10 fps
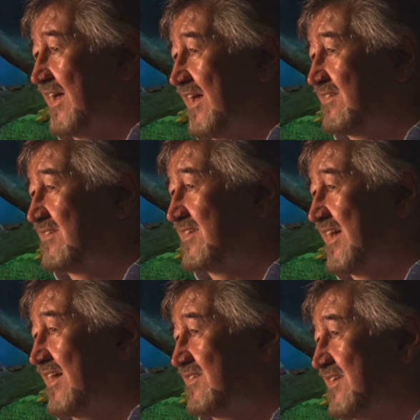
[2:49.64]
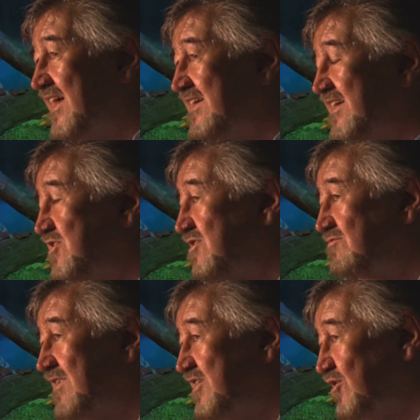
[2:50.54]
and then they needed
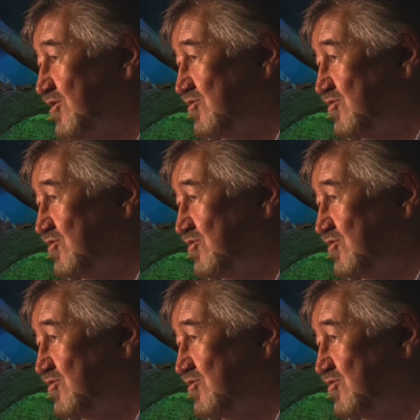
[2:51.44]
a radio